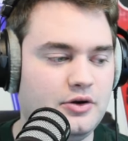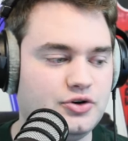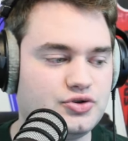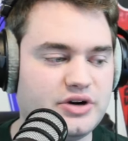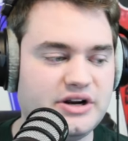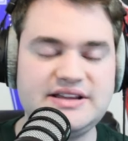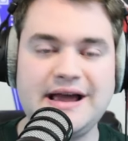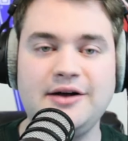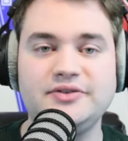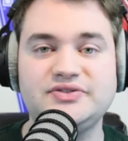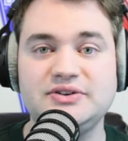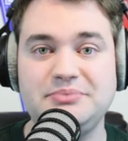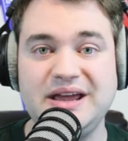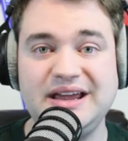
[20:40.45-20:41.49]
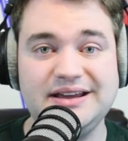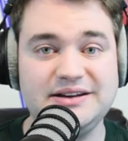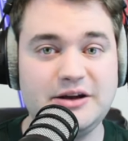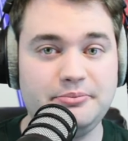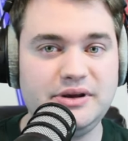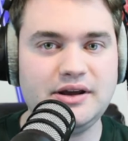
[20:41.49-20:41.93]
Trey Townsend may
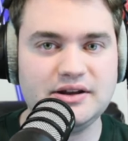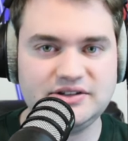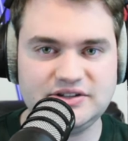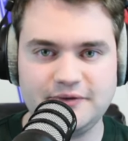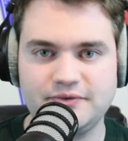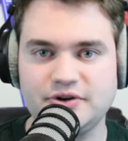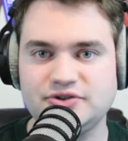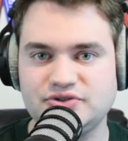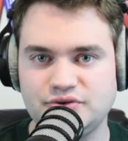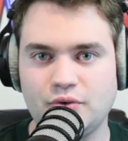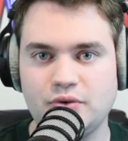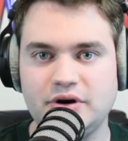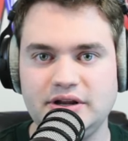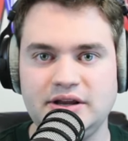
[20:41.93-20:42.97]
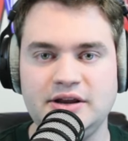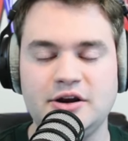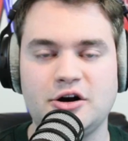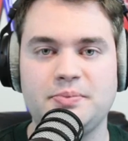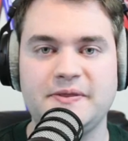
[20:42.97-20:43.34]
end up being a different story here,